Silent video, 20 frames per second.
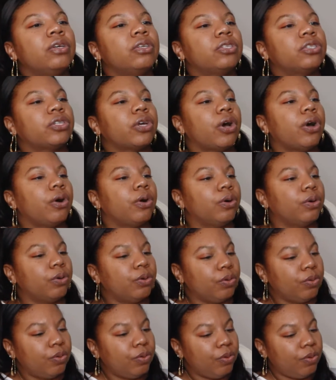
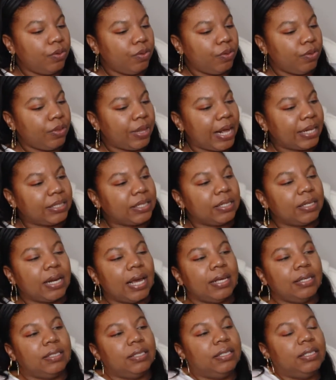So that's a
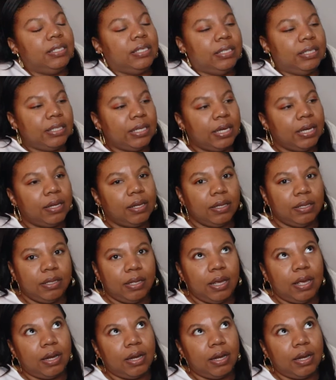nice detail.